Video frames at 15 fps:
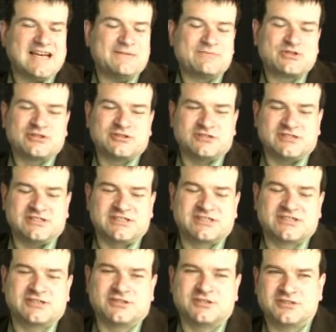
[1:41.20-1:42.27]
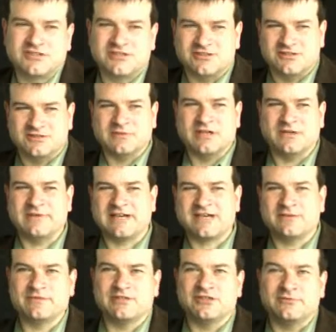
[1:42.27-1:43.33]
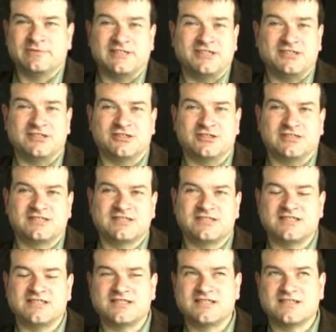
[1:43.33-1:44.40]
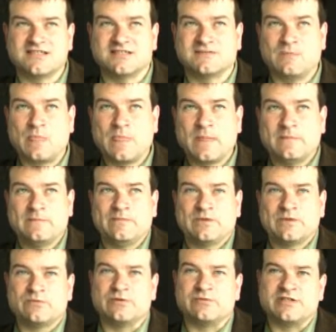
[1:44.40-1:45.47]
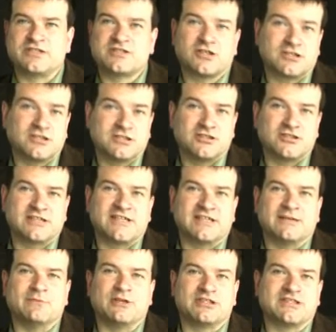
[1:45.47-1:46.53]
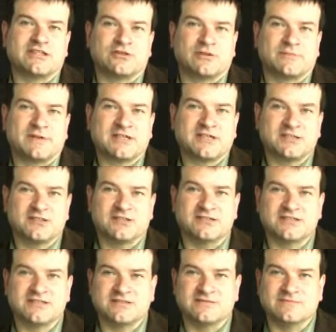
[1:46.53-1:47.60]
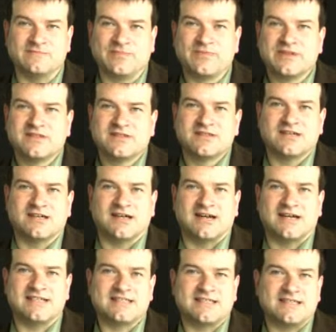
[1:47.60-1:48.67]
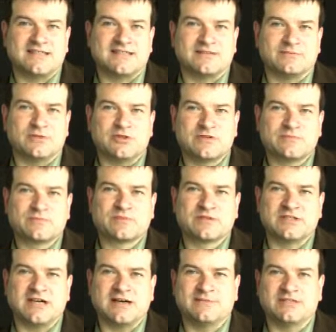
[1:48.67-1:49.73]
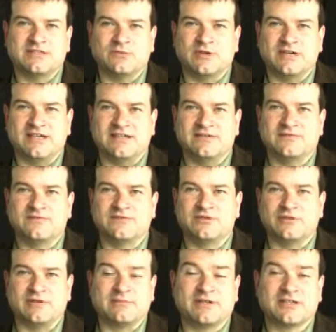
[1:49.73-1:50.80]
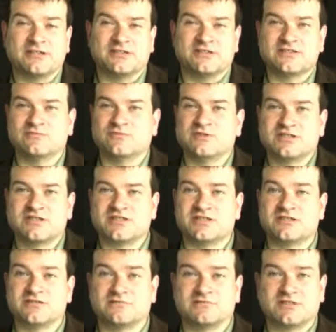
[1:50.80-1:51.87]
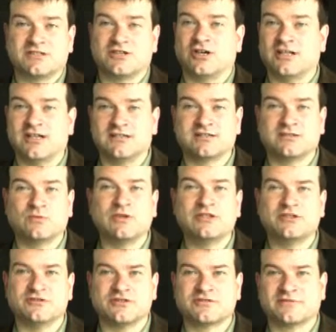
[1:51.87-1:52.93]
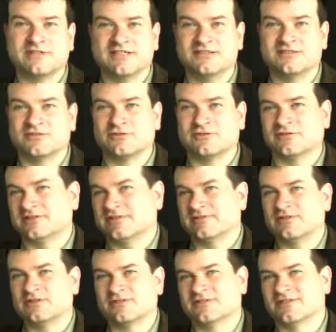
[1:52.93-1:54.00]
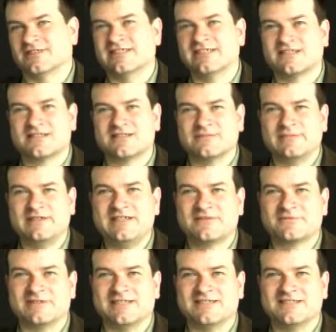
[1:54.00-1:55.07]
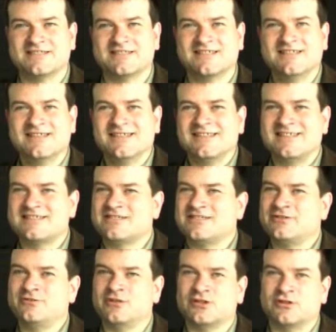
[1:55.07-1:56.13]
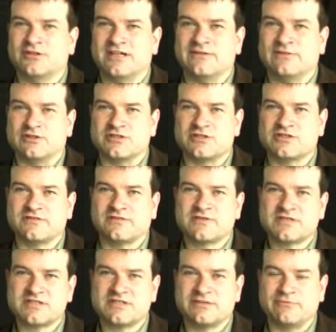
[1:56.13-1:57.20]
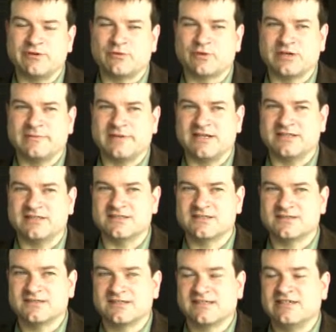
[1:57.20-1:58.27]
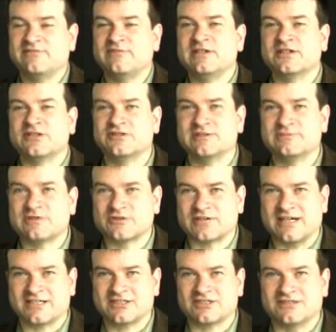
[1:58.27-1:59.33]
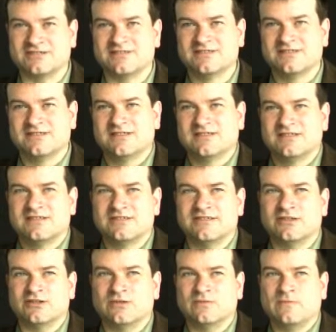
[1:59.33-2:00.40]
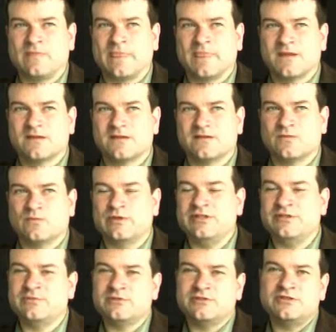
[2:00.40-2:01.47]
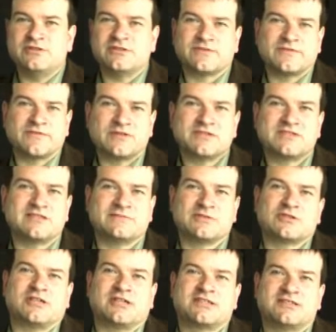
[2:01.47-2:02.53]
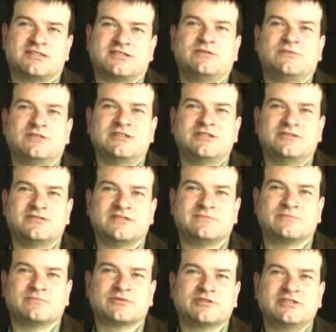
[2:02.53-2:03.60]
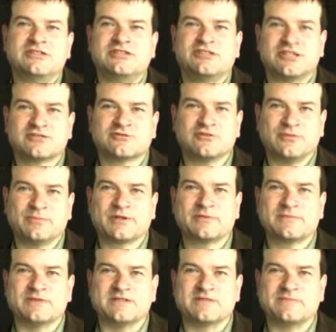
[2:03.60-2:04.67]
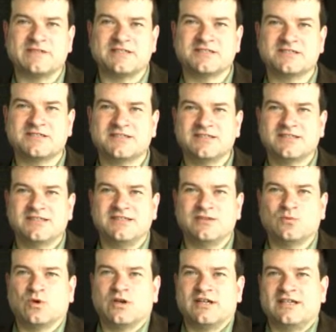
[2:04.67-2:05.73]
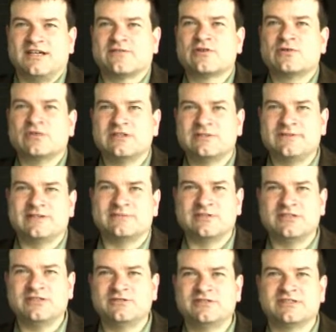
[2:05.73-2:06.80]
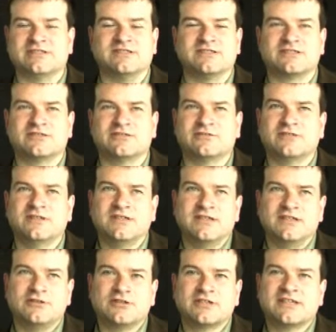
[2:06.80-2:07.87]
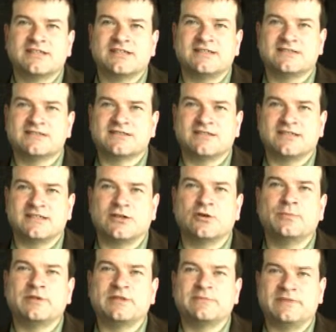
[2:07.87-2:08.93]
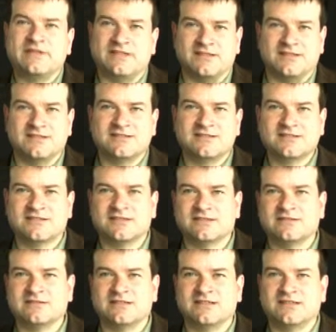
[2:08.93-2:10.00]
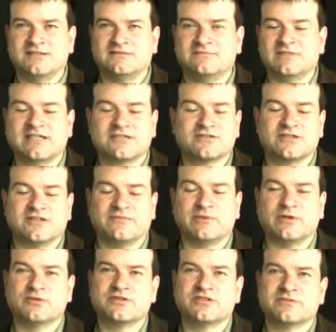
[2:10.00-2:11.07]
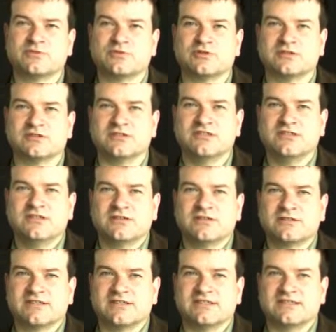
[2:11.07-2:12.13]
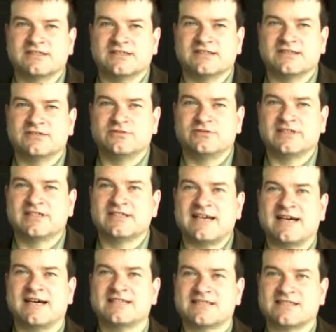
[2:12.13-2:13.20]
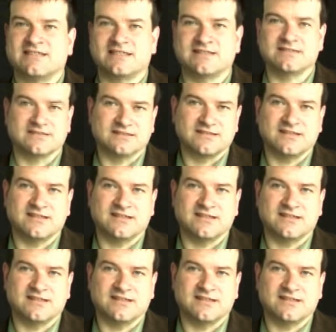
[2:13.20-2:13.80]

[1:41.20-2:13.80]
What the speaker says: Absolutely. So I'll back up a little bit. It's when we started looking at multi-core parallelism, I'd say that the most predominant way of doing parallelism was to call out to Windows threads, or if you're on Linux, to P threads, and that's too low level. So the first thing we worry about is give me a good abstraction. So when you do your first abstractions, you to do something pretty general purpose because you want everyone to be able to use it. So you look at things like OpenMP that Intel and Microsoft both support. You look at doing a tasking